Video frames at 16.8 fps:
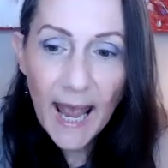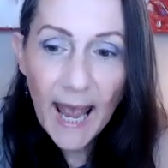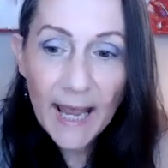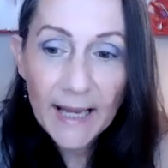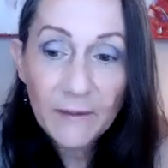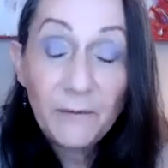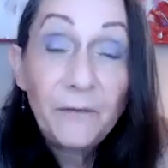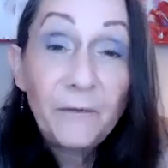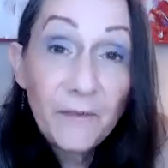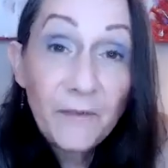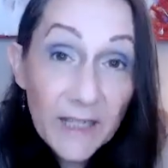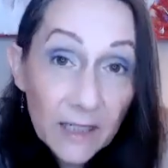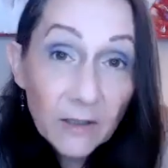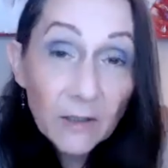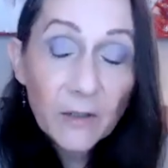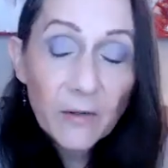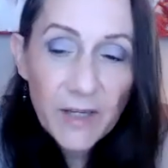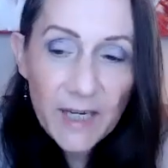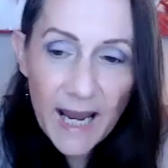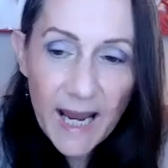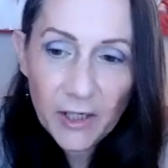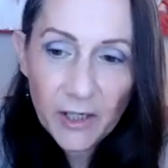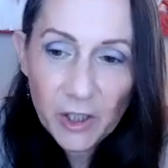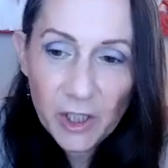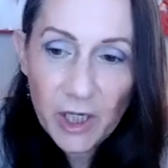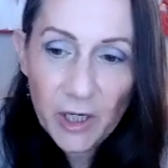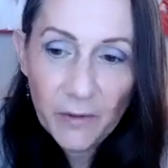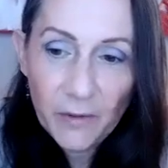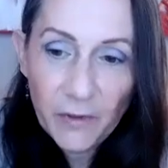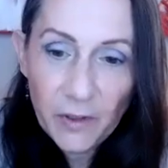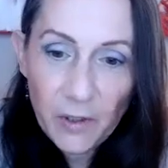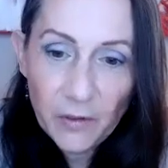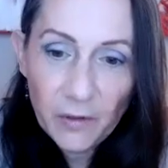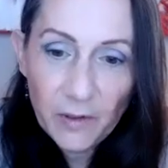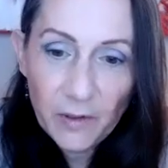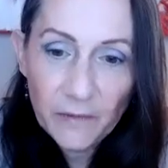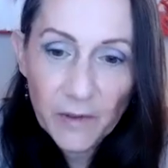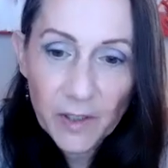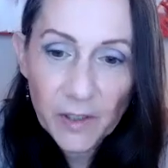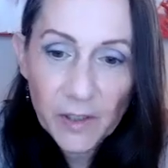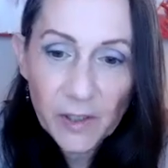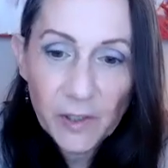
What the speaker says: and feel the energy of the universe.